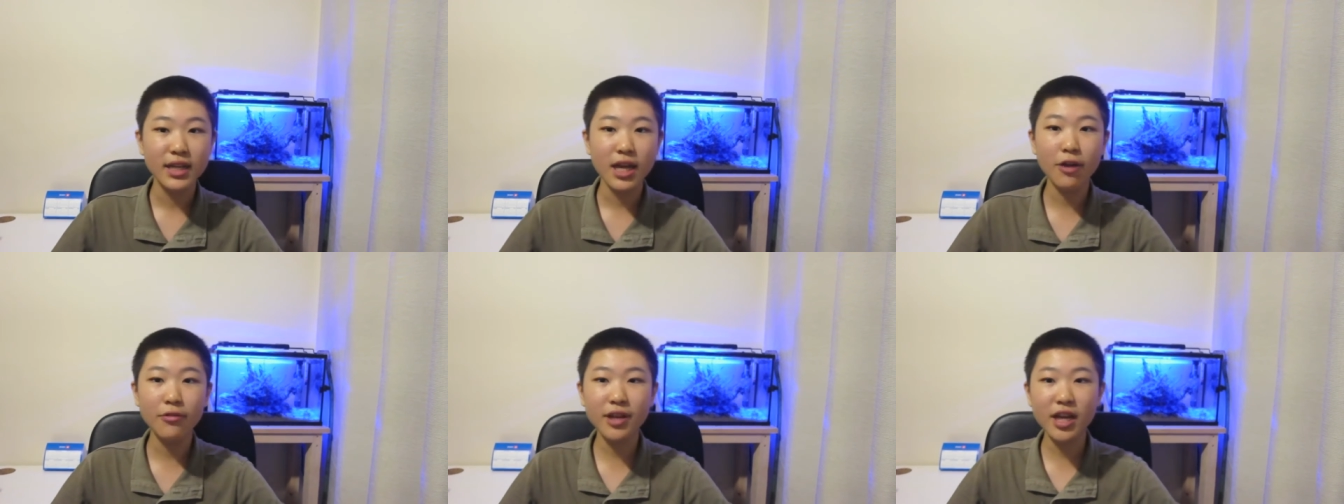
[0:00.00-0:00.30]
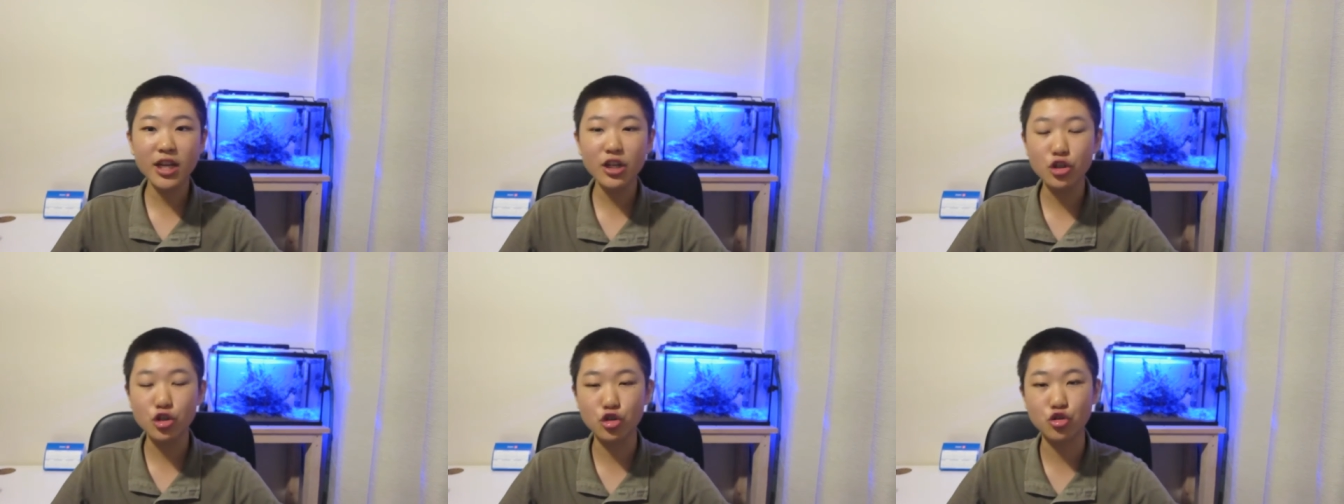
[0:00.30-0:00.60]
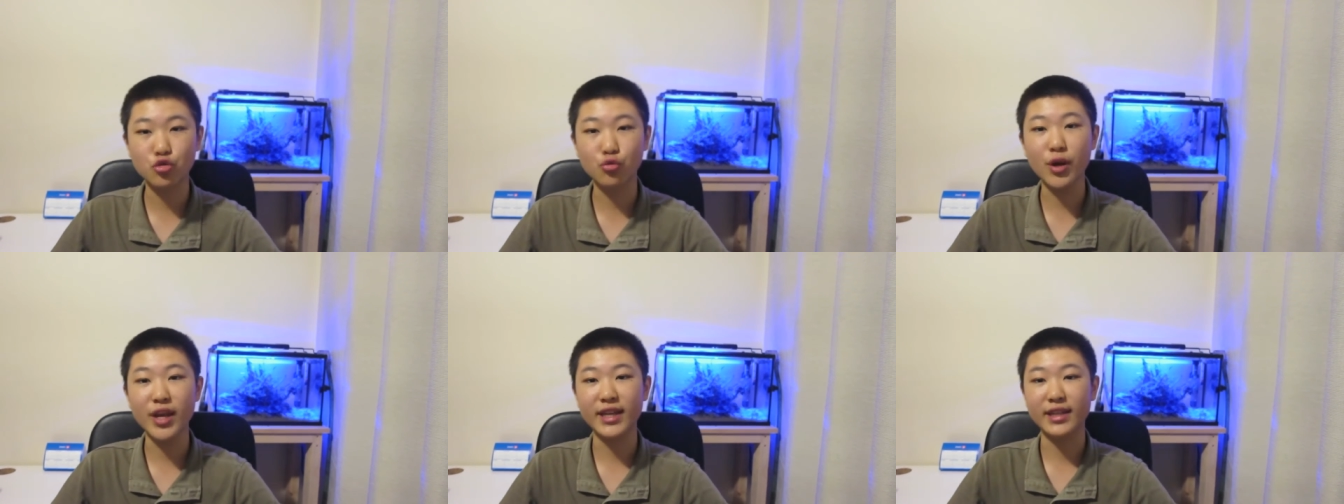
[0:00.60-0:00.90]
Now
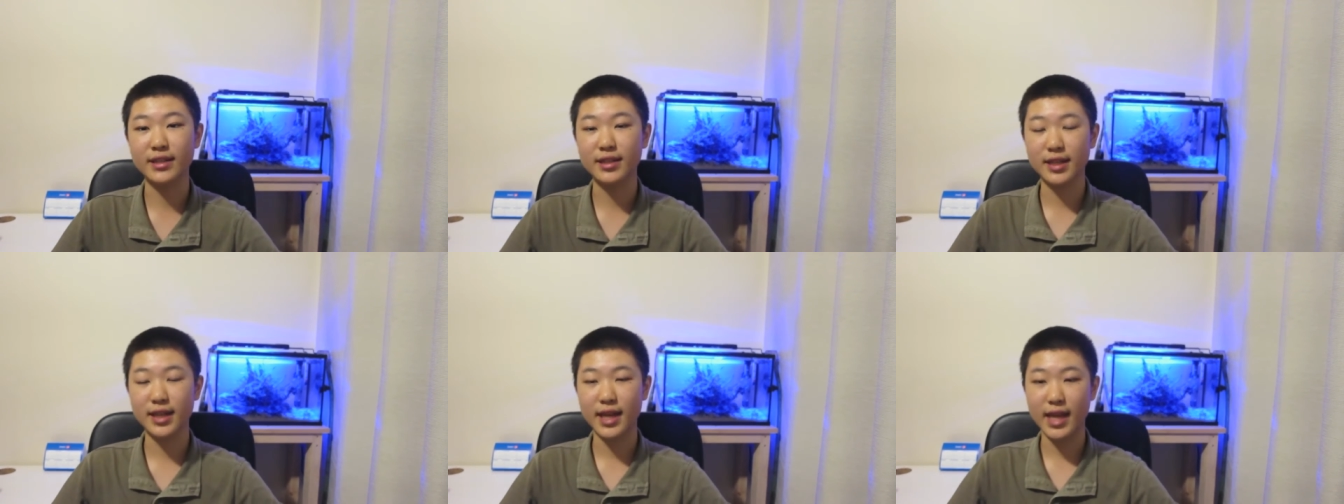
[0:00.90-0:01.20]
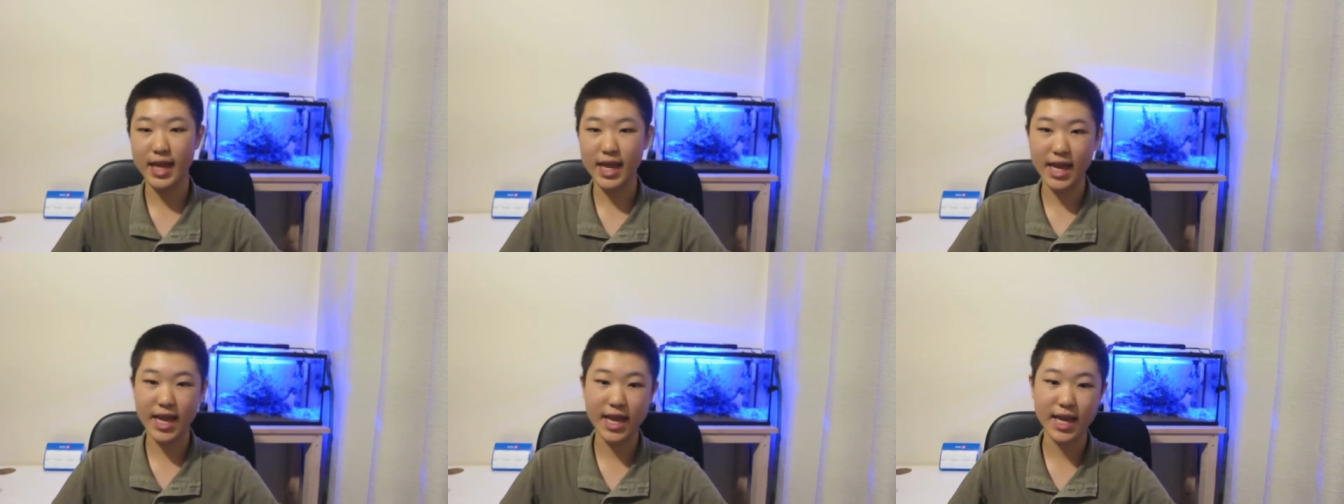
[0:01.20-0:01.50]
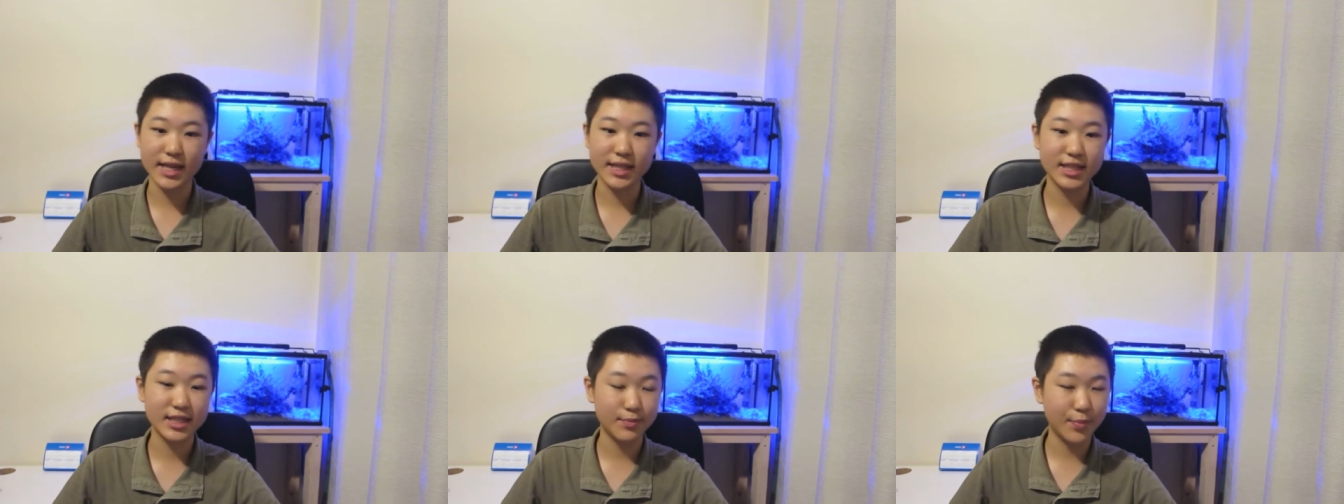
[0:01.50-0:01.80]
nitrate
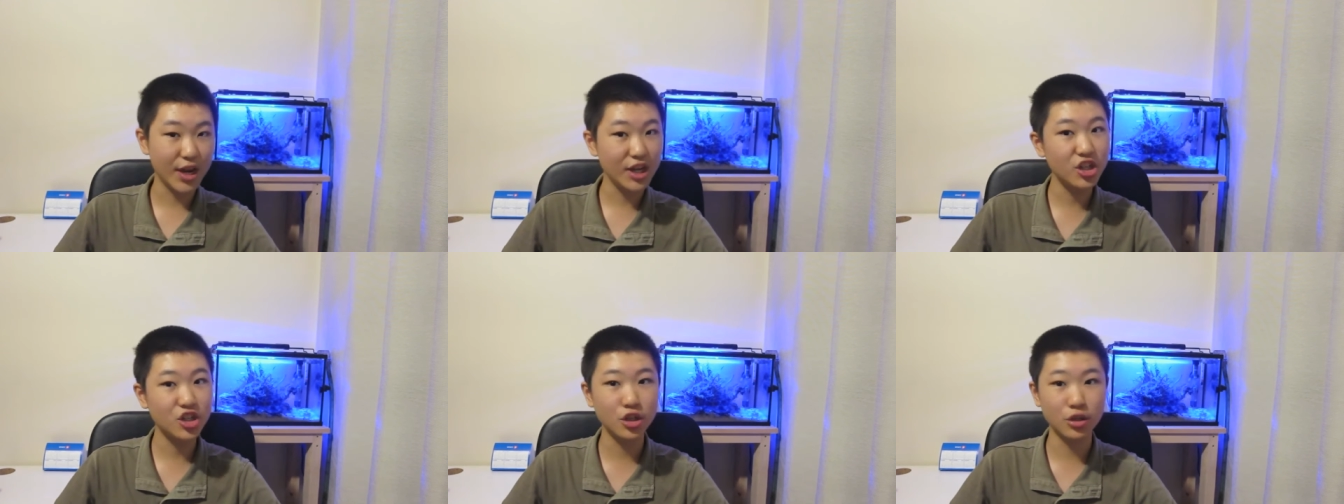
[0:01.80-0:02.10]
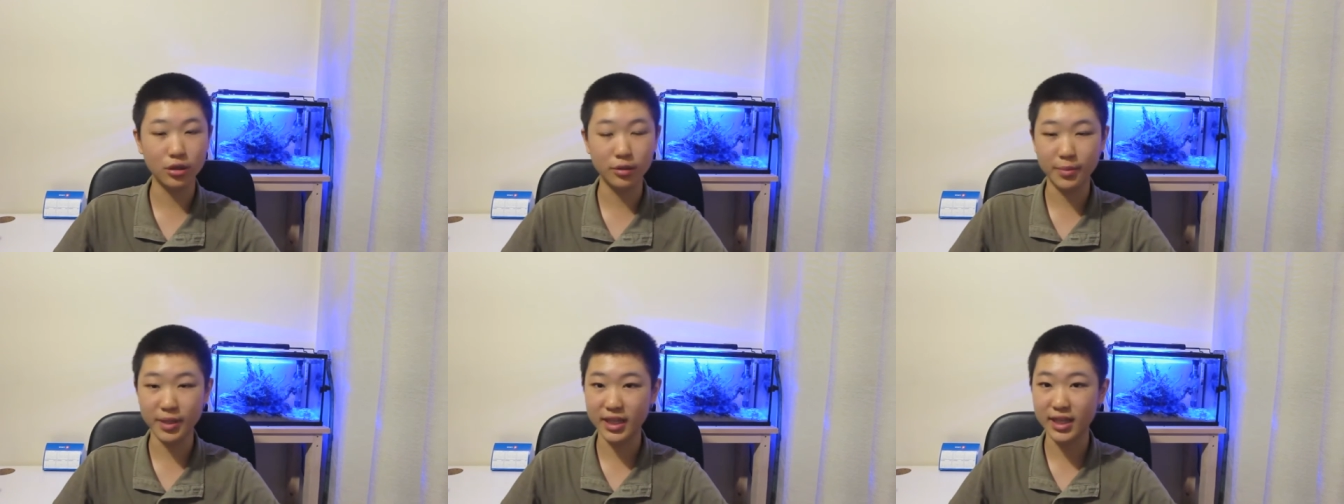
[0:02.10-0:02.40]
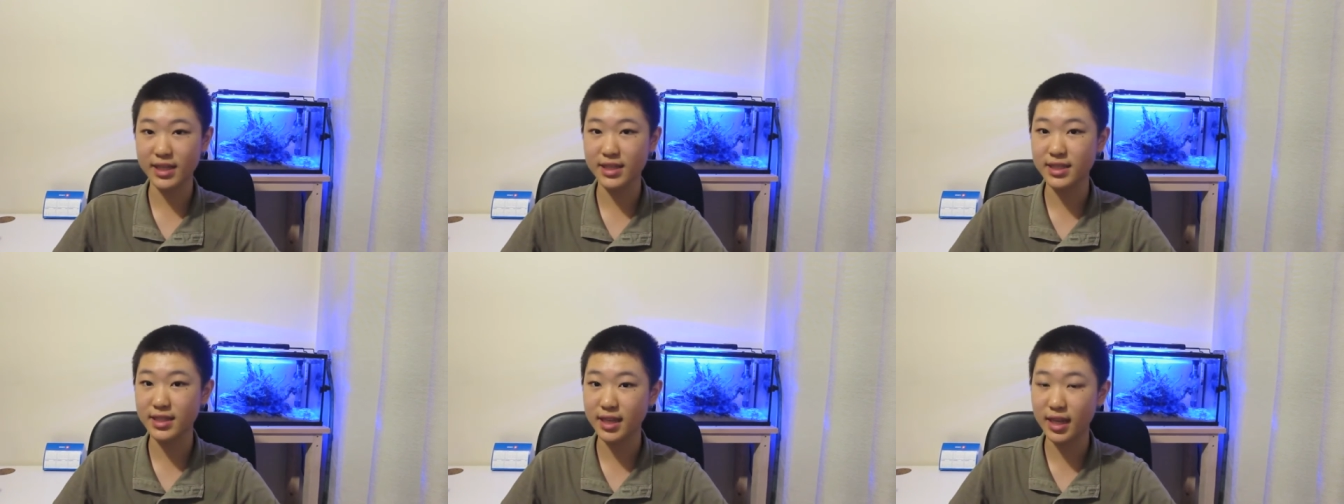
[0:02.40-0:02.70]
is special
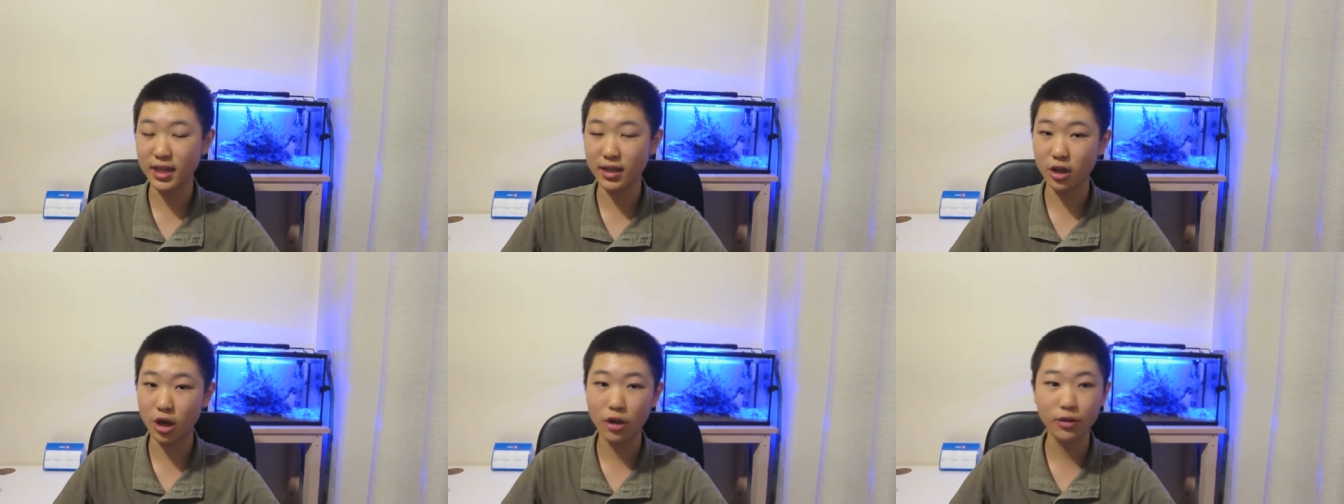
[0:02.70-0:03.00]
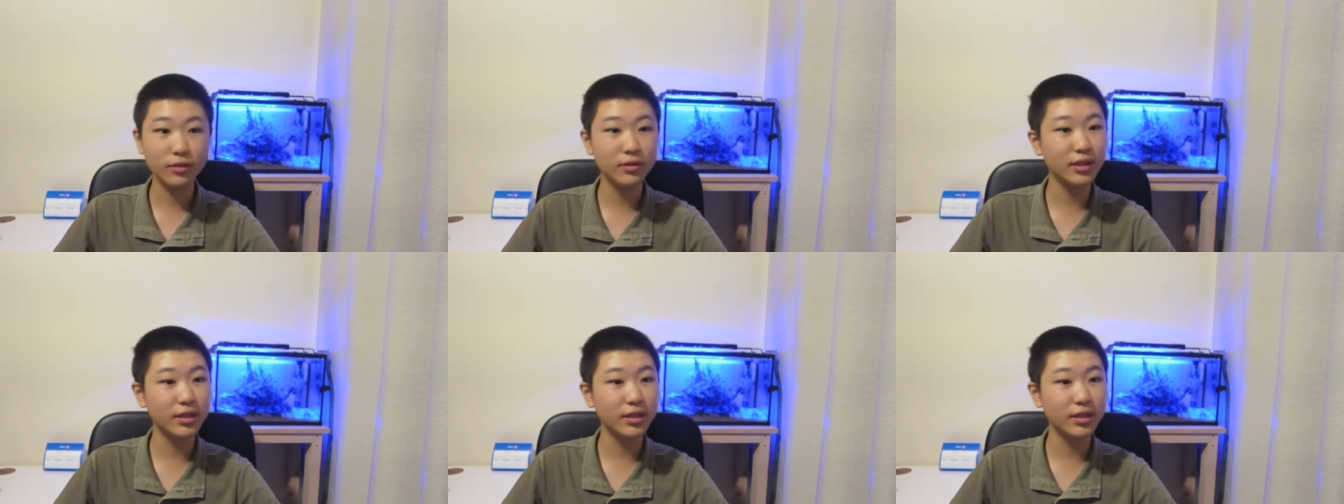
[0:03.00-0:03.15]
because not